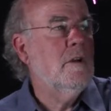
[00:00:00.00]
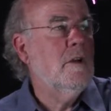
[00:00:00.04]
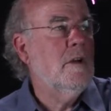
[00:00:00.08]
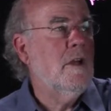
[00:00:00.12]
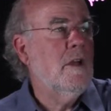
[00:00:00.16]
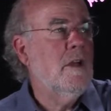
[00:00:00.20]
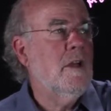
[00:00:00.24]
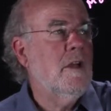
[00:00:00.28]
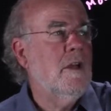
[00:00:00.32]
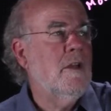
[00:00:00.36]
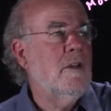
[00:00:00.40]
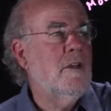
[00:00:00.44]

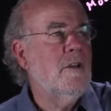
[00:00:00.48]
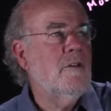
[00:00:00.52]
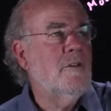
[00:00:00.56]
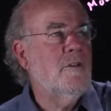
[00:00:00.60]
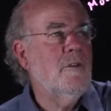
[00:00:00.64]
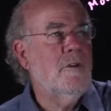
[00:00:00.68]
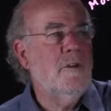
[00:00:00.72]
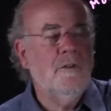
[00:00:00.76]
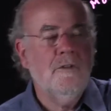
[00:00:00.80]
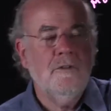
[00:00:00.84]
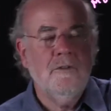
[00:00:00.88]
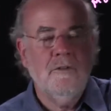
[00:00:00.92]
and
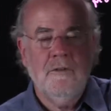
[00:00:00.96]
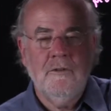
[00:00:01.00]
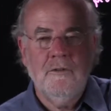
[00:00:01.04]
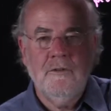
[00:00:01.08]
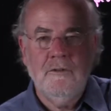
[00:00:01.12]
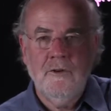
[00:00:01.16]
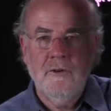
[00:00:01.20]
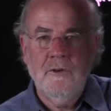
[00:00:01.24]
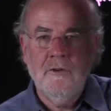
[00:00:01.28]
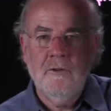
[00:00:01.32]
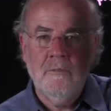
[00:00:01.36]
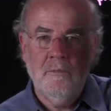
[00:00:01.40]
increase the
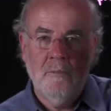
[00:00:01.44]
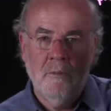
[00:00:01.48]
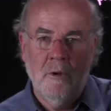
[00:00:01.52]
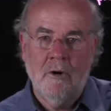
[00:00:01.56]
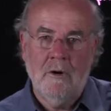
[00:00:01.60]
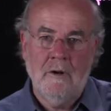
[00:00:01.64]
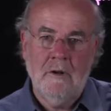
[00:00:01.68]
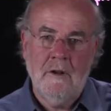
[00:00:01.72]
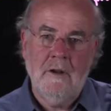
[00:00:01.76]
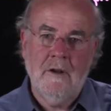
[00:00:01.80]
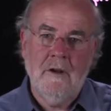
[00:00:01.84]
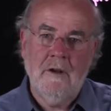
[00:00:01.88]
student
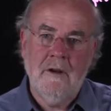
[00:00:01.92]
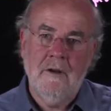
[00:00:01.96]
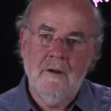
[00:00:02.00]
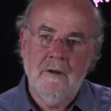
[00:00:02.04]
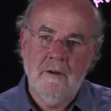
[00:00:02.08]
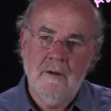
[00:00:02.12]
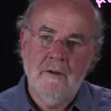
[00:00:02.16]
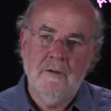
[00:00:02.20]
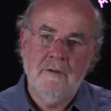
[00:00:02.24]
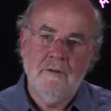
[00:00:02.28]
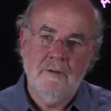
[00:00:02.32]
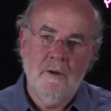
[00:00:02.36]
modeling
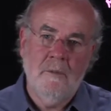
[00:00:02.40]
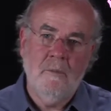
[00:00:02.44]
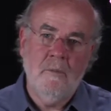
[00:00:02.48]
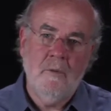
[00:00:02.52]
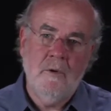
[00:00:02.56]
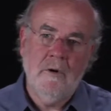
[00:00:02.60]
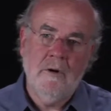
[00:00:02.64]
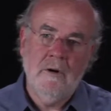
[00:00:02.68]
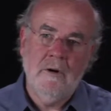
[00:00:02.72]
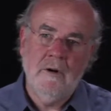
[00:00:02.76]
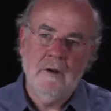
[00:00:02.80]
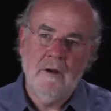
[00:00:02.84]

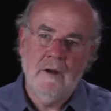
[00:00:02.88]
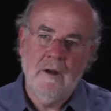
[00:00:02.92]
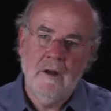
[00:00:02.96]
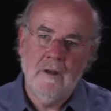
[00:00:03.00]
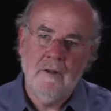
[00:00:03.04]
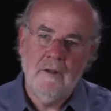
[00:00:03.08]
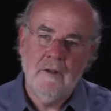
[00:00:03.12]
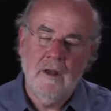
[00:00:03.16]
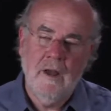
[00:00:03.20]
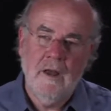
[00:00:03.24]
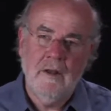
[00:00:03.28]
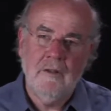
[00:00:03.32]
somewhat
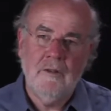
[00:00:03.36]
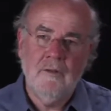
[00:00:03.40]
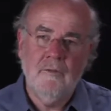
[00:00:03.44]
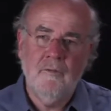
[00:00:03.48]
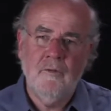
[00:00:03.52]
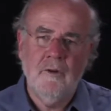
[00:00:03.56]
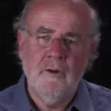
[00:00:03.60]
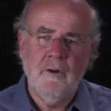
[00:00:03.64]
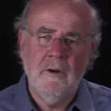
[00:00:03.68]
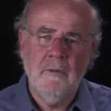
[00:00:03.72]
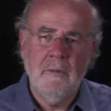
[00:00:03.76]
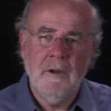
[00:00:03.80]
at the
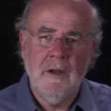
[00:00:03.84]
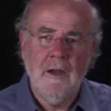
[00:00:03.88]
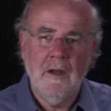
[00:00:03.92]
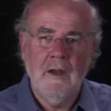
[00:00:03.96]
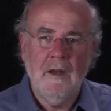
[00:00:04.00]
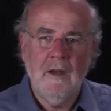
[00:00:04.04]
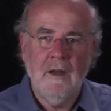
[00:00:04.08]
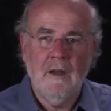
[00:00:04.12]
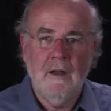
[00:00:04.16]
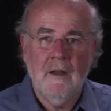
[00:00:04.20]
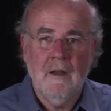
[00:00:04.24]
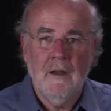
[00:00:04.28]
very
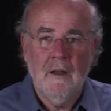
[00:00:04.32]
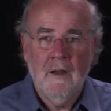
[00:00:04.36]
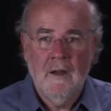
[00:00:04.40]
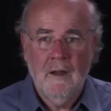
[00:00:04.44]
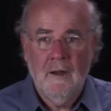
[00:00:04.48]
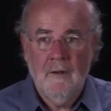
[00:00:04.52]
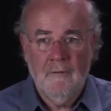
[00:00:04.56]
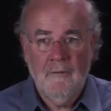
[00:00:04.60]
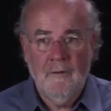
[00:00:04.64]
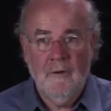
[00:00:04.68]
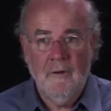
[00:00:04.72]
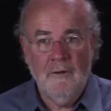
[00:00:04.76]
beginning.
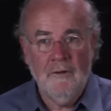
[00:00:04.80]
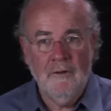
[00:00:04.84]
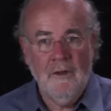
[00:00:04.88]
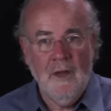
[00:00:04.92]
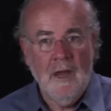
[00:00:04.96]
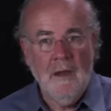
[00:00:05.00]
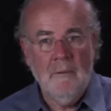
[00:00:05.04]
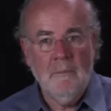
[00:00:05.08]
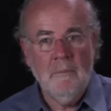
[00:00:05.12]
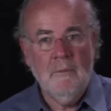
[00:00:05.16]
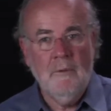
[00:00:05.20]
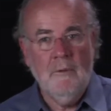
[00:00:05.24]
For
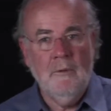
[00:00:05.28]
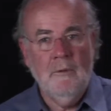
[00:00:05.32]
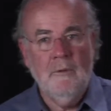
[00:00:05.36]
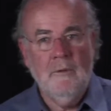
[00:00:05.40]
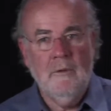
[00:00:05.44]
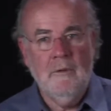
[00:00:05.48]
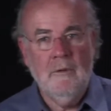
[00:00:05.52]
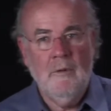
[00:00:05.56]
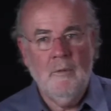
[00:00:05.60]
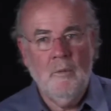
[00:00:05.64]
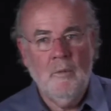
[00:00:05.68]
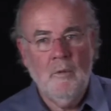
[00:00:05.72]

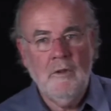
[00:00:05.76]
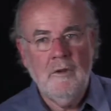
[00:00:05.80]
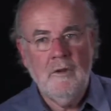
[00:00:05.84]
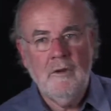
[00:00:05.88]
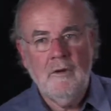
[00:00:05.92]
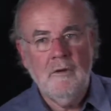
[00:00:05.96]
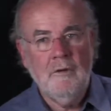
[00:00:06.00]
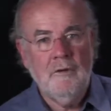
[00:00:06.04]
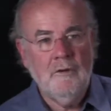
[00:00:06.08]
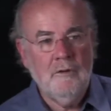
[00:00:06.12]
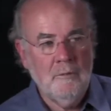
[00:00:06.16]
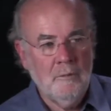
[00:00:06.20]
example, with the
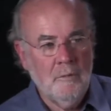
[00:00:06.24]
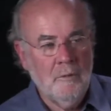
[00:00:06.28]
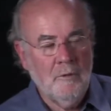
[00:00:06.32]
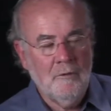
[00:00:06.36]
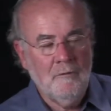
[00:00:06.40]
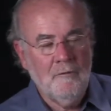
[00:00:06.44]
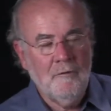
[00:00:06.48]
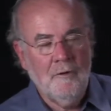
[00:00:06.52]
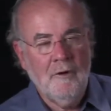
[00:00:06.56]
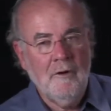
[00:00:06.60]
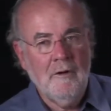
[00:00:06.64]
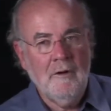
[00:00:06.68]
use of
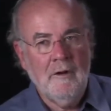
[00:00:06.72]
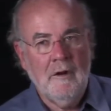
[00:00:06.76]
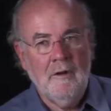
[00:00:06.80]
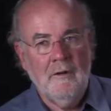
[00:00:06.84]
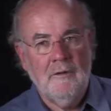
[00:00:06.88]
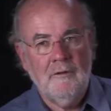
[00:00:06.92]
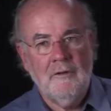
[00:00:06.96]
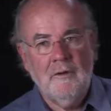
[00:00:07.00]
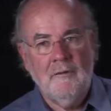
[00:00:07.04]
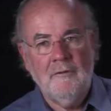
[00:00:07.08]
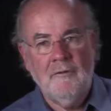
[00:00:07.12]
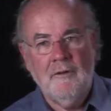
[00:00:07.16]

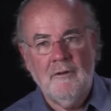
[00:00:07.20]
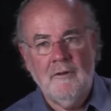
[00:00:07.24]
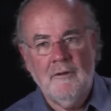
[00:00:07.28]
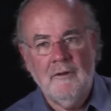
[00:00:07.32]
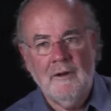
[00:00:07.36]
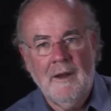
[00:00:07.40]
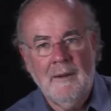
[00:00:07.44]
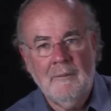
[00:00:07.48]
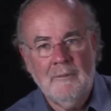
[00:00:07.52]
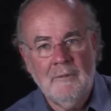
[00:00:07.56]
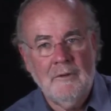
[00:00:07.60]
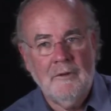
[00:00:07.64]
portfolios,
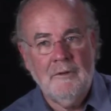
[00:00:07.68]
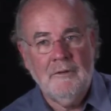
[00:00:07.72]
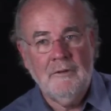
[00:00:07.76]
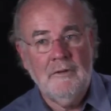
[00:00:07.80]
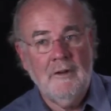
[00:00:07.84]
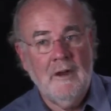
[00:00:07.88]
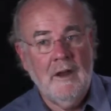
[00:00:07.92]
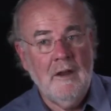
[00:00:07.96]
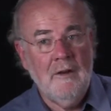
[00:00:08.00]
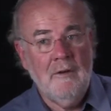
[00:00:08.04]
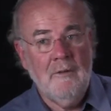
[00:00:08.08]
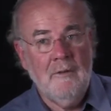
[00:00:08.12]
oftentimes I'll
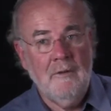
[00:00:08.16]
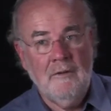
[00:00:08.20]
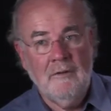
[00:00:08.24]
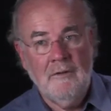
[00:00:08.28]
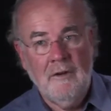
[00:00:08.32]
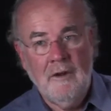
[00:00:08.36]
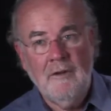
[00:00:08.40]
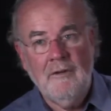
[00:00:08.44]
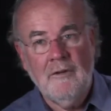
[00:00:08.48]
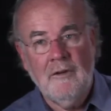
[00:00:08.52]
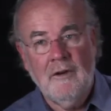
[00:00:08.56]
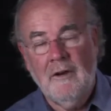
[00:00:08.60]
say to a
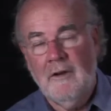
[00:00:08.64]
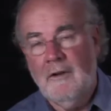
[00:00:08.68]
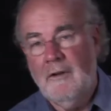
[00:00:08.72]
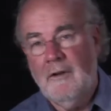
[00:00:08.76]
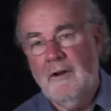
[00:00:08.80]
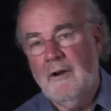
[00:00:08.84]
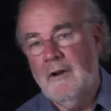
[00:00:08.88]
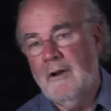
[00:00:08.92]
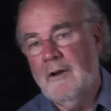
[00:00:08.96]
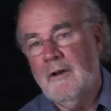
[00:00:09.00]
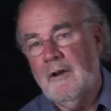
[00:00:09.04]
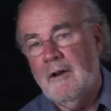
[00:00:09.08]
teacher, you
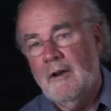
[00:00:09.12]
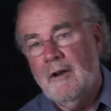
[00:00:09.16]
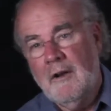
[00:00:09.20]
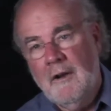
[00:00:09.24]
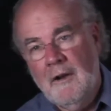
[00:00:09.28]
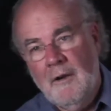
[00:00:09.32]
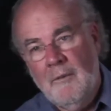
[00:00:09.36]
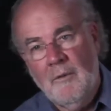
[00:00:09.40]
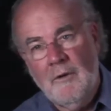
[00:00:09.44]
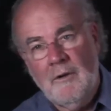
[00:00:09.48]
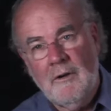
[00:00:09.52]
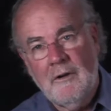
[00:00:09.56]
know,
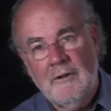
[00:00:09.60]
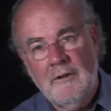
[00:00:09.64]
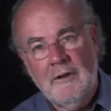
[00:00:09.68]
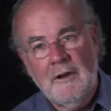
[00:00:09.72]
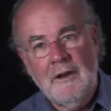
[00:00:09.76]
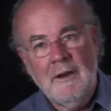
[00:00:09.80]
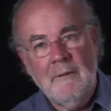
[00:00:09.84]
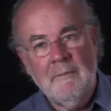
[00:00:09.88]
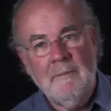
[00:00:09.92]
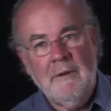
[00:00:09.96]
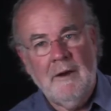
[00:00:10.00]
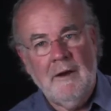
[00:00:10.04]
when you
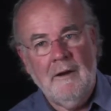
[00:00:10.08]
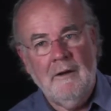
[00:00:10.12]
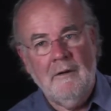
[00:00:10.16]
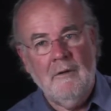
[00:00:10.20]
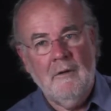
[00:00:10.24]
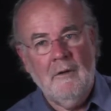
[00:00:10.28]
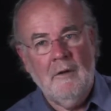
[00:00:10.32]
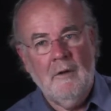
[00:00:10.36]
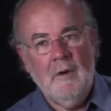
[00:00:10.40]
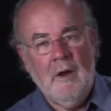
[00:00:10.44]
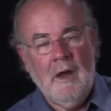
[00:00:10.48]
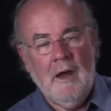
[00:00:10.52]
think
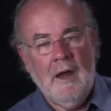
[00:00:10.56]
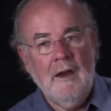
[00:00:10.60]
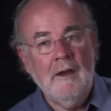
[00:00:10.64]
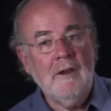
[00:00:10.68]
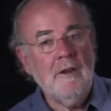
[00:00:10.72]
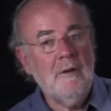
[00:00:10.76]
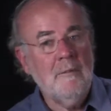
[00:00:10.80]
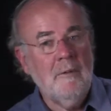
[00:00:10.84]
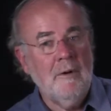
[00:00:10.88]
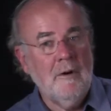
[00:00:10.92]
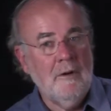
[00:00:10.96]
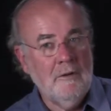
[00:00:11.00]
about how
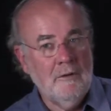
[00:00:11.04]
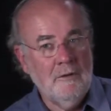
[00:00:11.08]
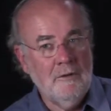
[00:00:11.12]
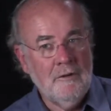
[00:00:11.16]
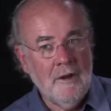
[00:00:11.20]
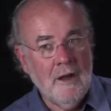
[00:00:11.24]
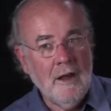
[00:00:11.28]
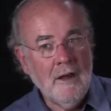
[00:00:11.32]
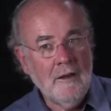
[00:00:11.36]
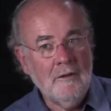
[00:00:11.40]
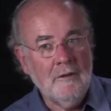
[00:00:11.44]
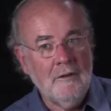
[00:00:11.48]
you might
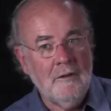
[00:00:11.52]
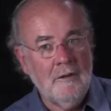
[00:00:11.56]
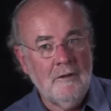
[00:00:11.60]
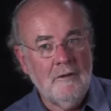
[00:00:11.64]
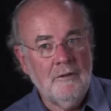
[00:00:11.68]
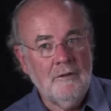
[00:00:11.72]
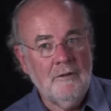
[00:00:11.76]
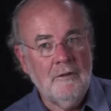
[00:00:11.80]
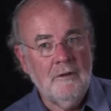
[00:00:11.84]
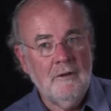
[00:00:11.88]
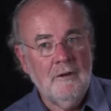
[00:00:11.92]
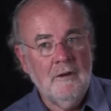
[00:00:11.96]
start
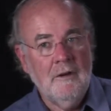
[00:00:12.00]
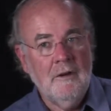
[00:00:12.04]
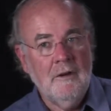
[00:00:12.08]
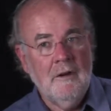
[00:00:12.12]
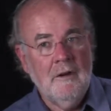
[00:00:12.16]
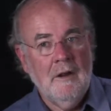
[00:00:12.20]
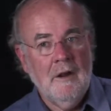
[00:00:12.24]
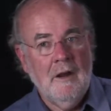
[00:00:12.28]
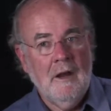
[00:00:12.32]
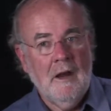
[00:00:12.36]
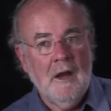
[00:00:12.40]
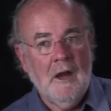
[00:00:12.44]
this,
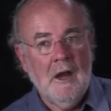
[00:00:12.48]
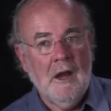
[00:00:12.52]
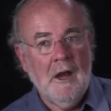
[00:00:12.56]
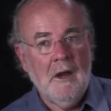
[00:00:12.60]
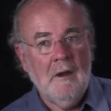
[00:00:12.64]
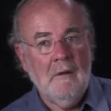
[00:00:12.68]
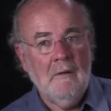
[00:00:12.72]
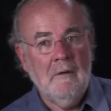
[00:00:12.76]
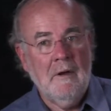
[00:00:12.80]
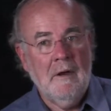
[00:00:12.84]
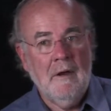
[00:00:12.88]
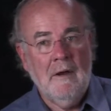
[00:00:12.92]

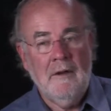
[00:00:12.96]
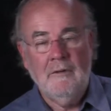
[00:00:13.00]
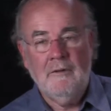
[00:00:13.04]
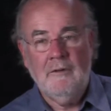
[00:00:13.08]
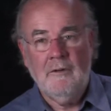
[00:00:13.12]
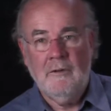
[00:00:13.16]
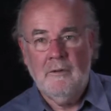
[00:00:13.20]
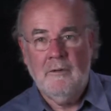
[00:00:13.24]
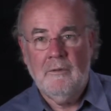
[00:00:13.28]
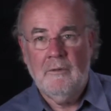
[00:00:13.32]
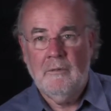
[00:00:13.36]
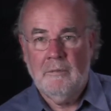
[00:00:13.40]
as
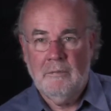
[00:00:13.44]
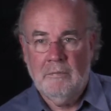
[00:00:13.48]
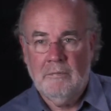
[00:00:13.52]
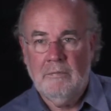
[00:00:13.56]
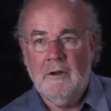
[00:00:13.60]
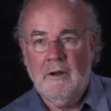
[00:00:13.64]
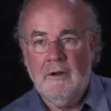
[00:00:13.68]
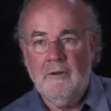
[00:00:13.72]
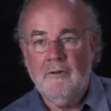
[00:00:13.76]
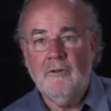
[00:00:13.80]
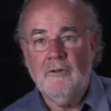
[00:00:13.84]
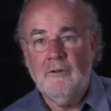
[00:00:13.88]
you
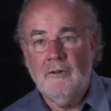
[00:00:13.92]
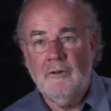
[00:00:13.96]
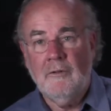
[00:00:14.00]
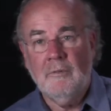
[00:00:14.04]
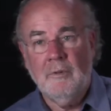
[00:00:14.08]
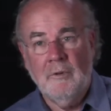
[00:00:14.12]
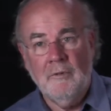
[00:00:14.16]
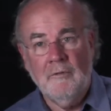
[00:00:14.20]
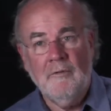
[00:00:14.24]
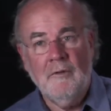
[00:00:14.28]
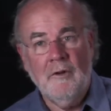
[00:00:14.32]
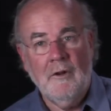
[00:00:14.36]
introduce
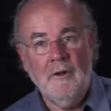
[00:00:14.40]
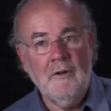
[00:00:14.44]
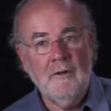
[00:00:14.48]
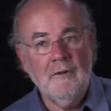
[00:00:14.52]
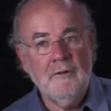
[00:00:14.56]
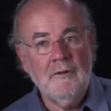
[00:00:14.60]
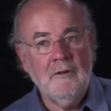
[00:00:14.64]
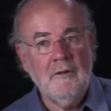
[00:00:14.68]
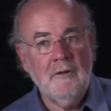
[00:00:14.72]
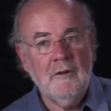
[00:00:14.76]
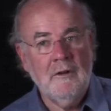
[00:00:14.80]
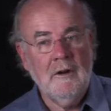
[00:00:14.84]

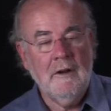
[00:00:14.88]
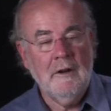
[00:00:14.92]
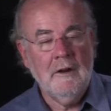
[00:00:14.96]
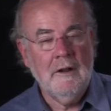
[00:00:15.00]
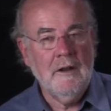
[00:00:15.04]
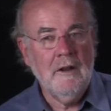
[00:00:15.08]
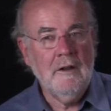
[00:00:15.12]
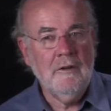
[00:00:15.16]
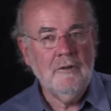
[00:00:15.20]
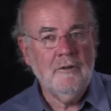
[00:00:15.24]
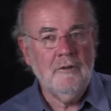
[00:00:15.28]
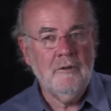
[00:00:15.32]
portfolios into your
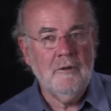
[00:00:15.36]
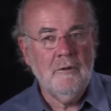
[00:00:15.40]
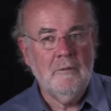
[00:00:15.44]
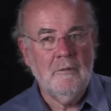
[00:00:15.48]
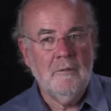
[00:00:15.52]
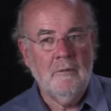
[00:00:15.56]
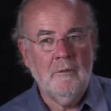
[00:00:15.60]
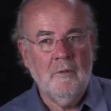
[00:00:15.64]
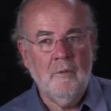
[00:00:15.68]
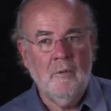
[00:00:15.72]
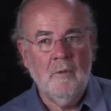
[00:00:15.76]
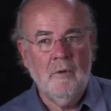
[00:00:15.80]

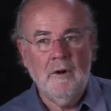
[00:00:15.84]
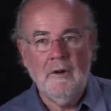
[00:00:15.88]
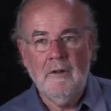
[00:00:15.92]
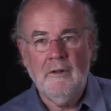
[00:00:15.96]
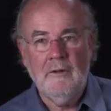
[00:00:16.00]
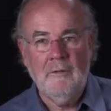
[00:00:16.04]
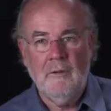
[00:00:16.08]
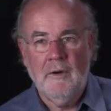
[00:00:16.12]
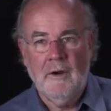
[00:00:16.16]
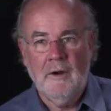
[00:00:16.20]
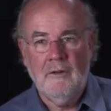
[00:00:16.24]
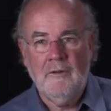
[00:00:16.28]
classroom, one of the
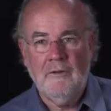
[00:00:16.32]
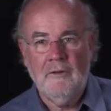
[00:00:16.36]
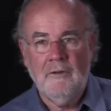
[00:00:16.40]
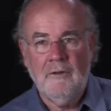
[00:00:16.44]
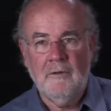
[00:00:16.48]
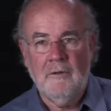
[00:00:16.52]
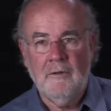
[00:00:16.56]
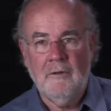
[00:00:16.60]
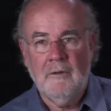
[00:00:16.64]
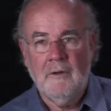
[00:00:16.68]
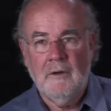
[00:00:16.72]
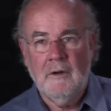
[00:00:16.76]
ways
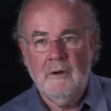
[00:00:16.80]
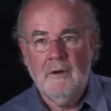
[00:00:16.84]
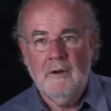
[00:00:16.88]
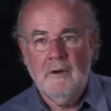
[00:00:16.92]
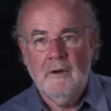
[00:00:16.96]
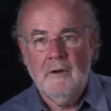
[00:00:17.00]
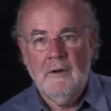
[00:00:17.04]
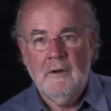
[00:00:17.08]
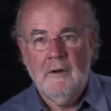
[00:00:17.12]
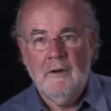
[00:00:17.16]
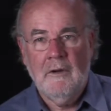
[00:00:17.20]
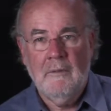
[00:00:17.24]
you
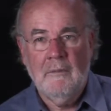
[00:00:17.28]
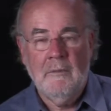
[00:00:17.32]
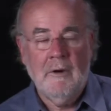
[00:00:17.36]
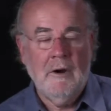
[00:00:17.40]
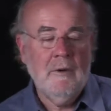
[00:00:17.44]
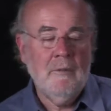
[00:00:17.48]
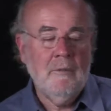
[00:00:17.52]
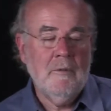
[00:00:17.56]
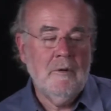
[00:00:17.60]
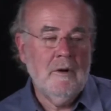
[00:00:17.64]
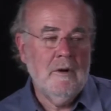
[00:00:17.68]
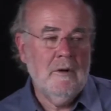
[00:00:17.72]

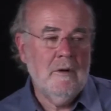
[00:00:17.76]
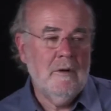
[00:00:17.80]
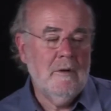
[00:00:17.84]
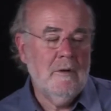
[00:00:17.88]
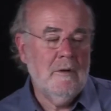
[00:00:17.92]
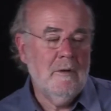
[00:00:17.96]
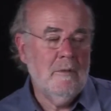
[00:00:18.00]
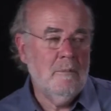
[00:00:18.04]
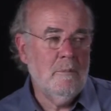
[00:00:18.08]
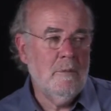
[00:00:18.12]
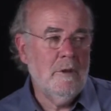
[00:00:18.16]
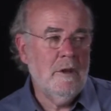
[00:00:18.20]
might want to
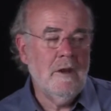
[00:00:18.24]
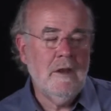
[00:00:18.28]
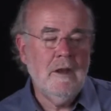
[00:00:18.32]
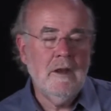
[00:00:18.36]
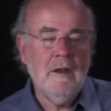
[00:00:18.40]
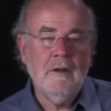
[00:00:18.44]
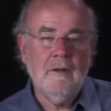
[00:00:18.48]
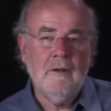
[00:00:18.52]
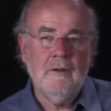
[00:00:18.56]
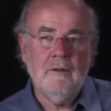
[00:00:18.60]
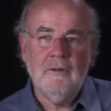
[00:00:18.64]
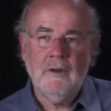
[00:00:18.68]

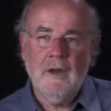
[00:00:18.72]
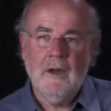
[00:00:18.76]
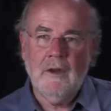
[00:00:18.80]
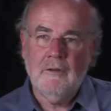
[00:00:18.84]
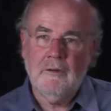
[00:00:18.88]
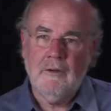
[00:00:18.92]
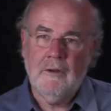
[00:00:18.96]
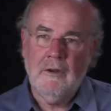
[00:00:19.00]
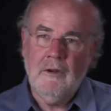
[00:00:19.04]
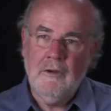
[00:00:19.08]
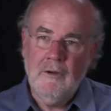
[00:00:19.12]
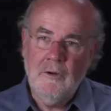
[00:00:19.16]
begin is
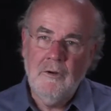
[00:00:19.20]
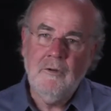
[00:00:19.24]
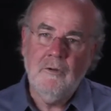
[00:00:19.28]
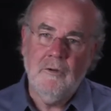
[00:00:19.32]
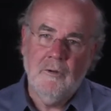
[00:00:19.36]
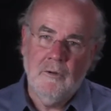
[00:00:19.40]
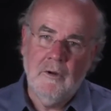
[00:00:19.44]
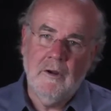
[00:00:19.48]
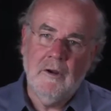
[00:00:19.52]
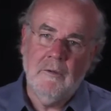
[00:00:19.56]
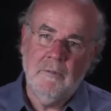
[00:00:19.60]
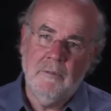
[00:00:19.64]
actually you doing a